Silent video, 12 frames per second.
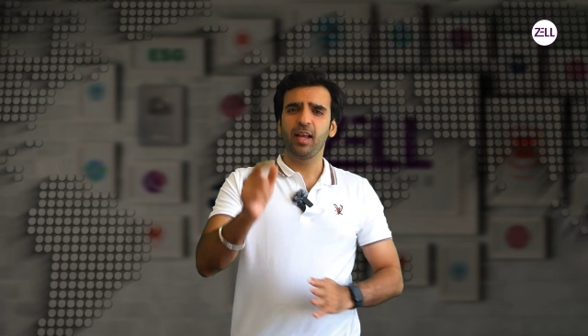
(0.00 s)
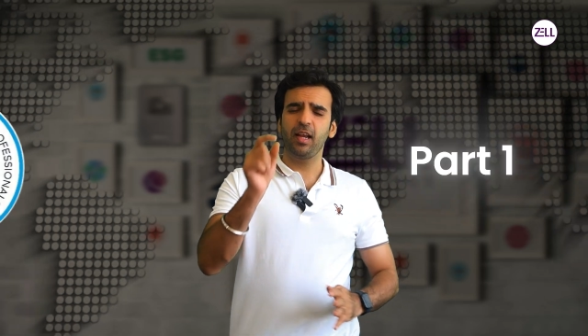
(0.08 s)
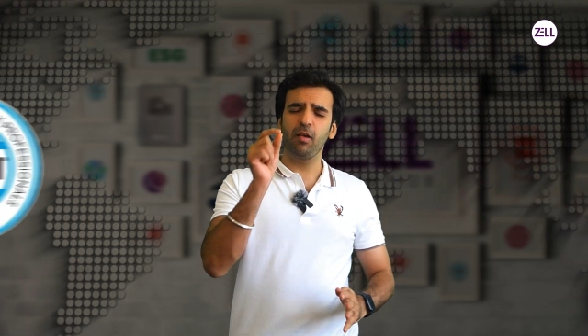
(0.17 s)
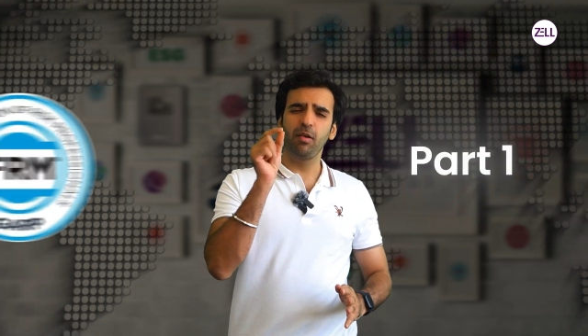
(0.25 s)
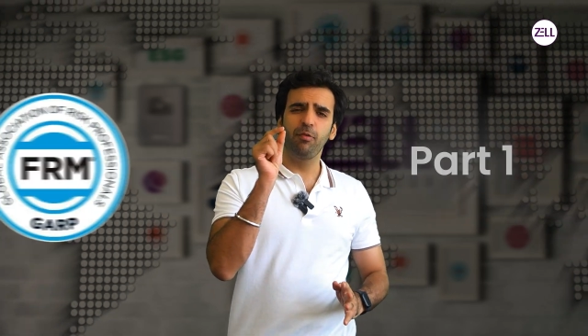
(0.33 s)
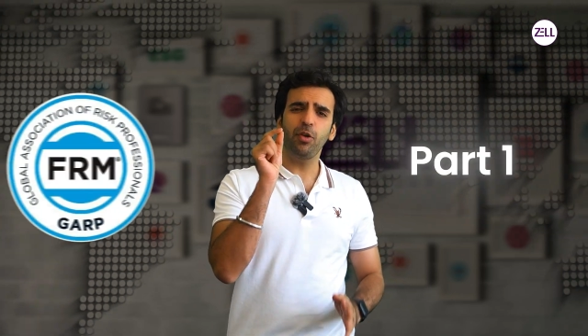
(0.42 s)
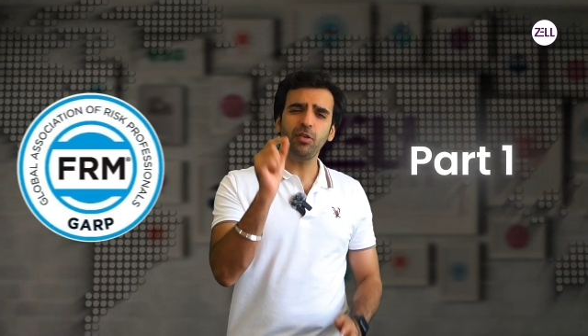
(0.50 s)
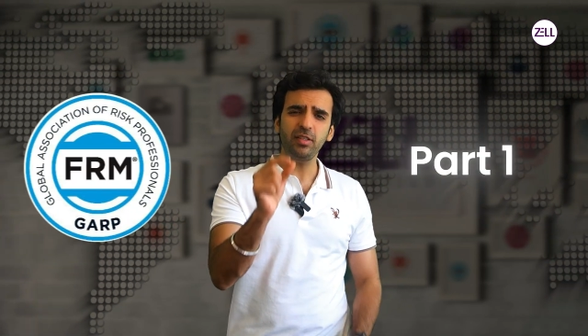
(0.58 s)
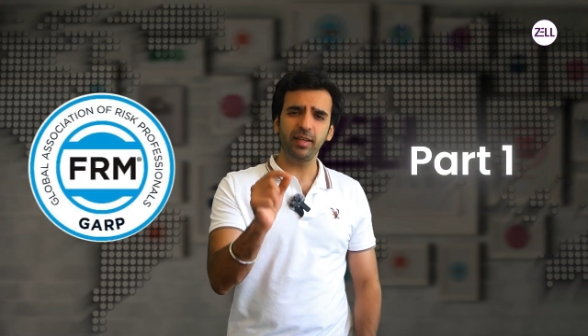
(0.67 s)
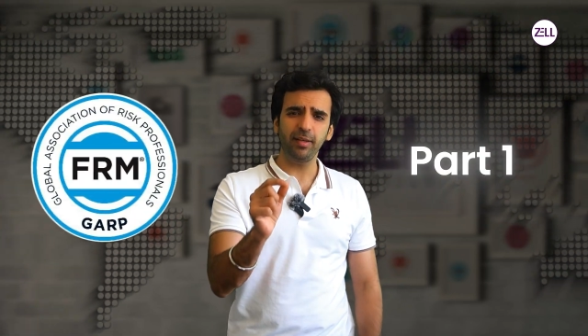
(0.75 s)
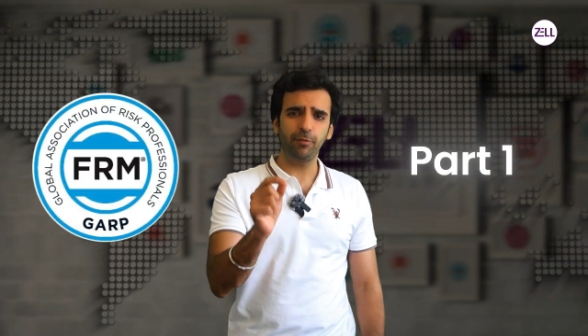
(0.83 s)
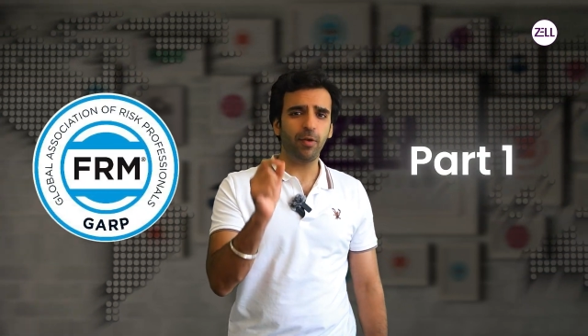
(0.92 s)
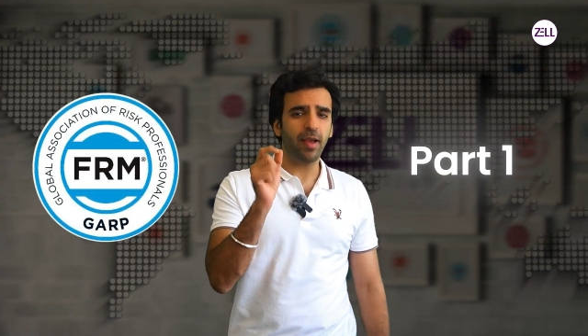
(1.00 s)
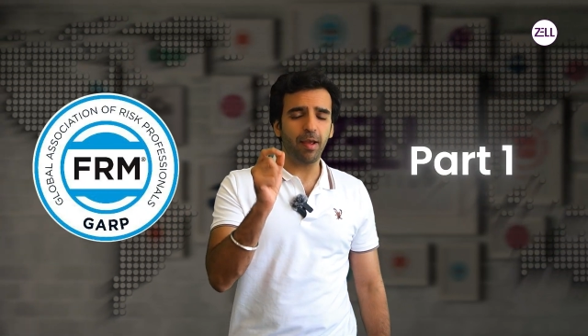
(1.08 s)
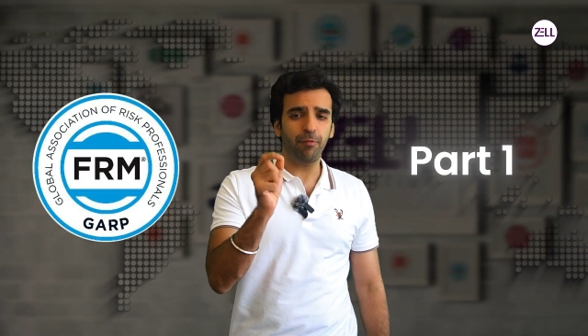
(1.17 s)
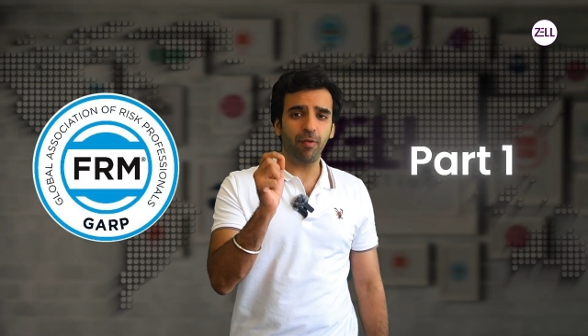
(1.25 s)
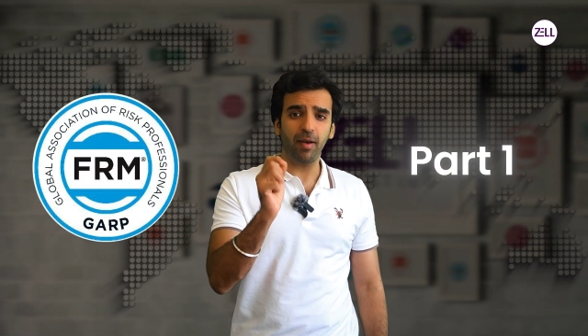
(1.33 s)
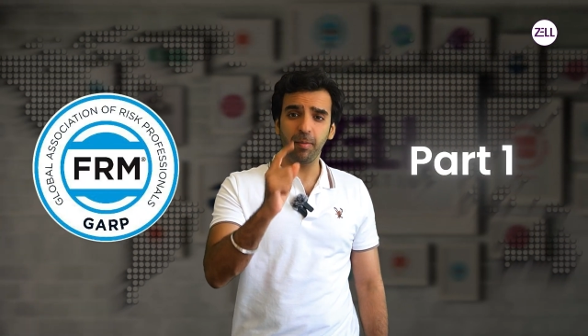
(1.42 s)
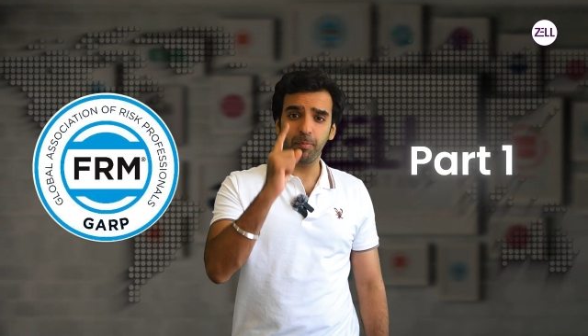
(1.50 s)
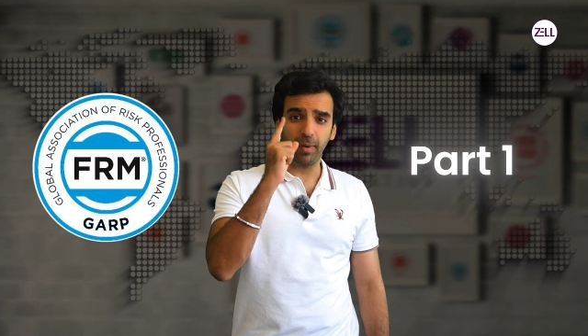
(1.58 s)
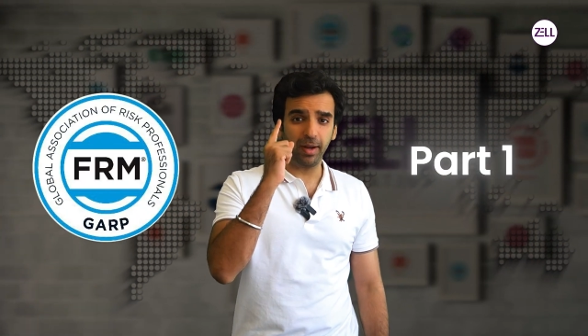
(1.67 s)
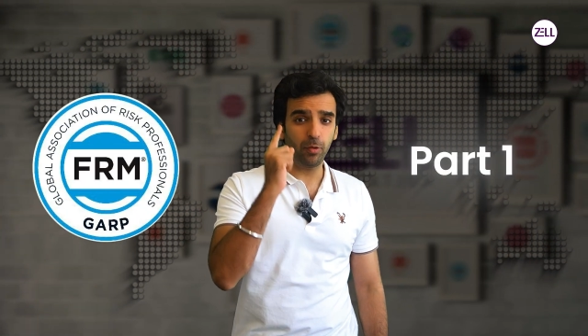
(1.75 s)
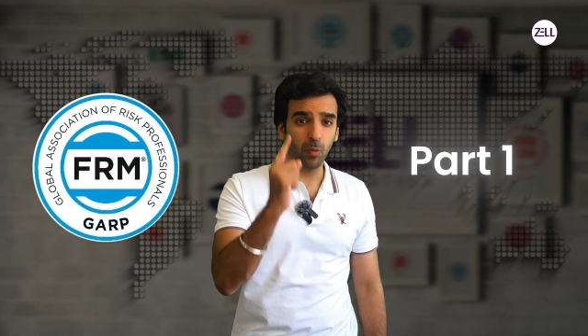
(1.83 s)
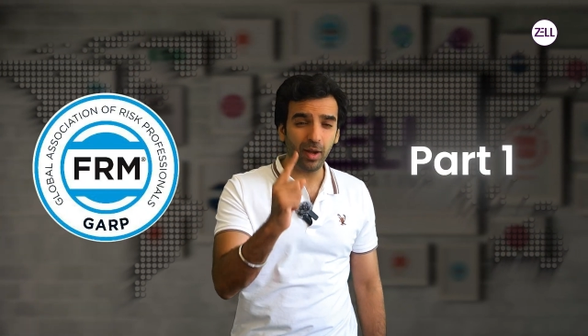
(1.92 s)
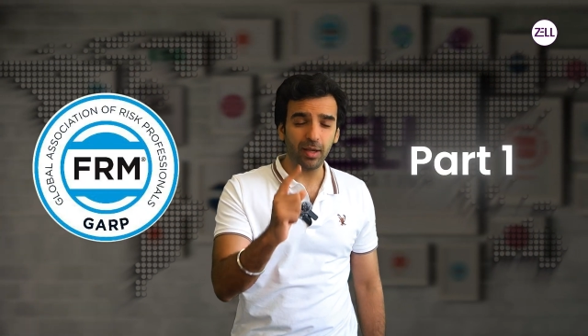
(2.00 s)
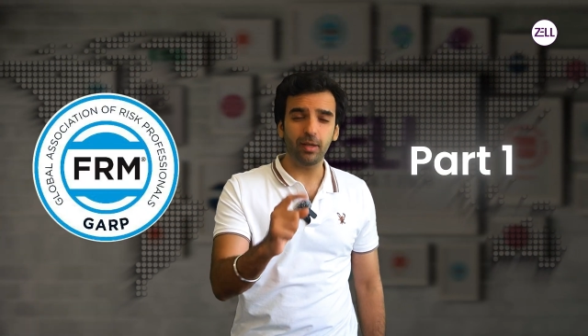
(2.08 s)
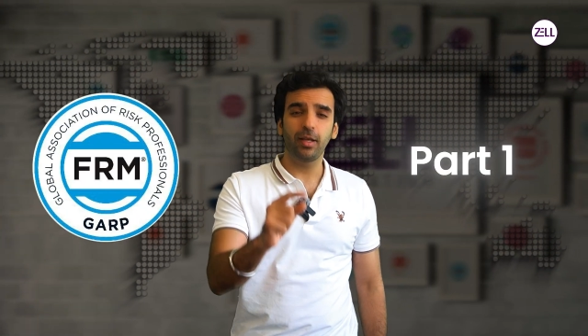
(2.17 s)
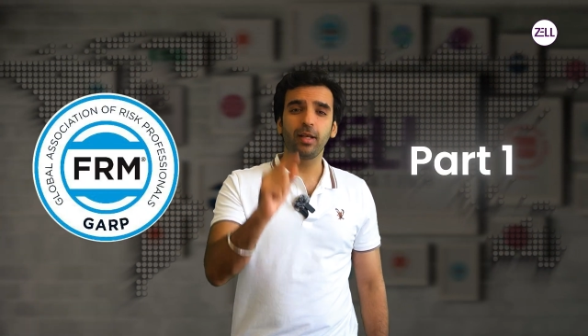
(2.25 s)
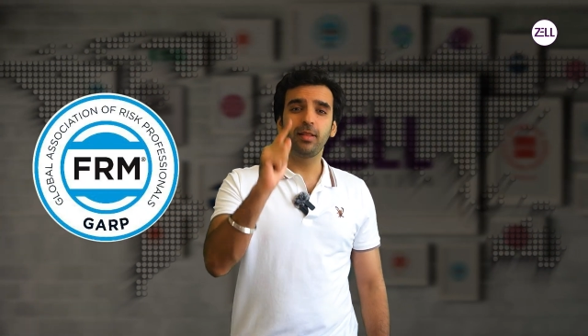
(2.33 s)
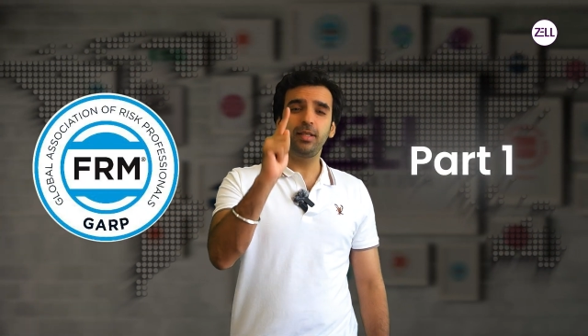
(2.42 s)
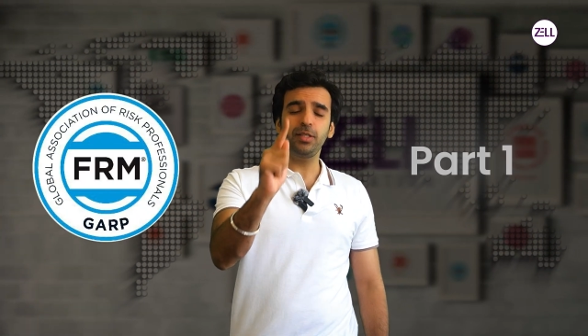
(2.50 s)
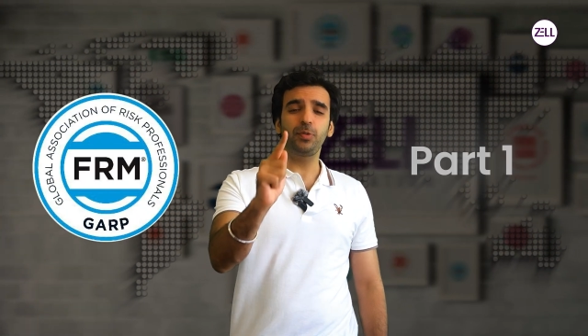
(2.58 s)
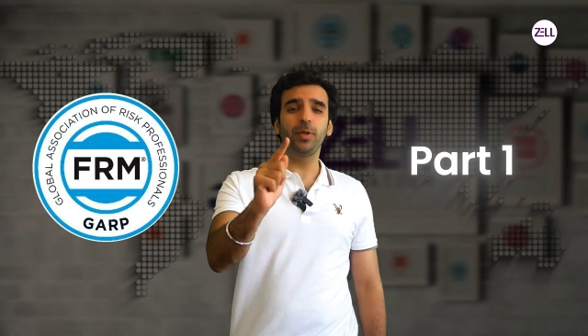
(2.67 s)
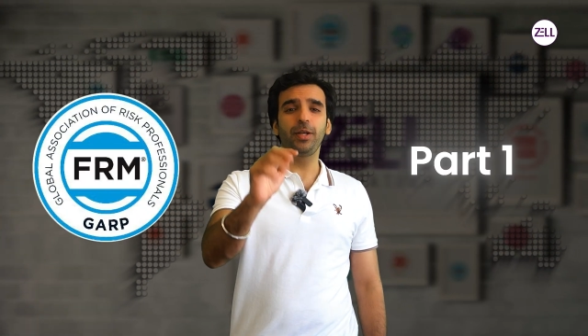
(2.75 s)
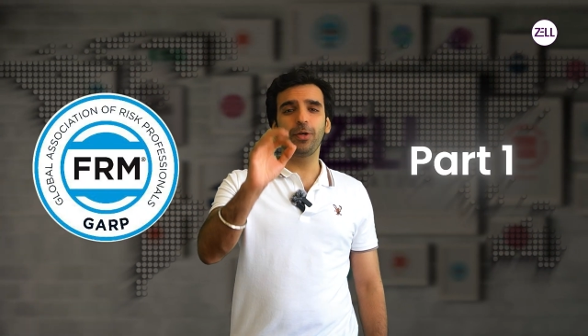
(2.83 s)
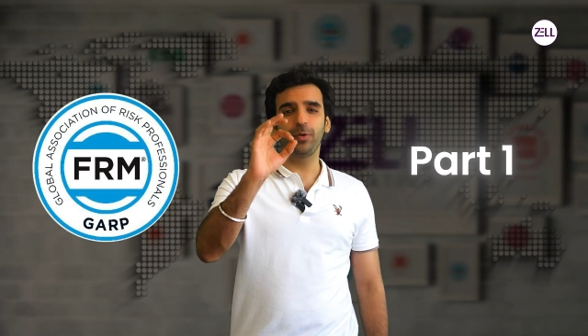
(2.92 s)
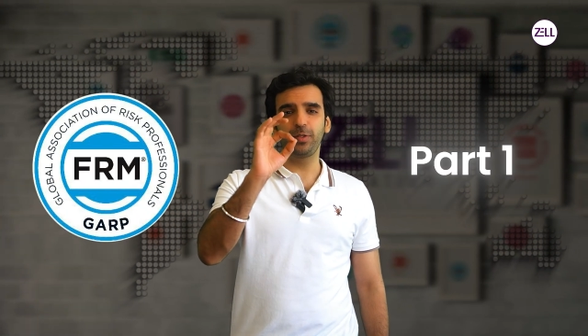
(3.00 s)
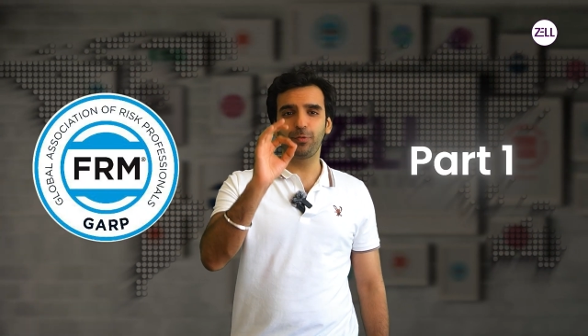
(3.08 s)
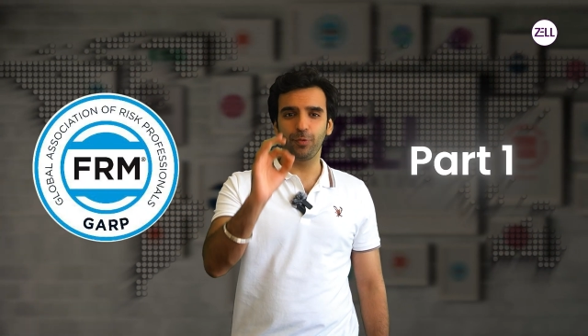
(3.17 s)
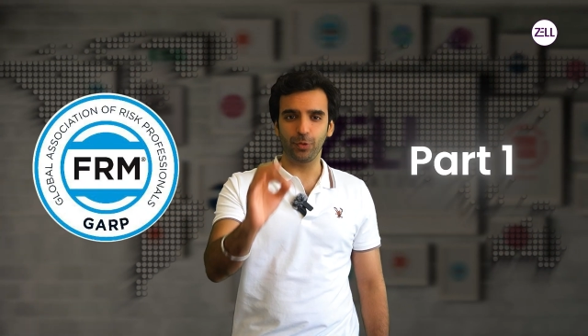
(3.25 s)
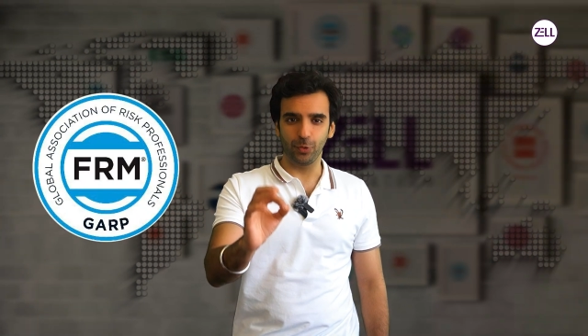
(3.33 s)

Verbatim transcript: Now if you're sitting for FRM part 1, this video is for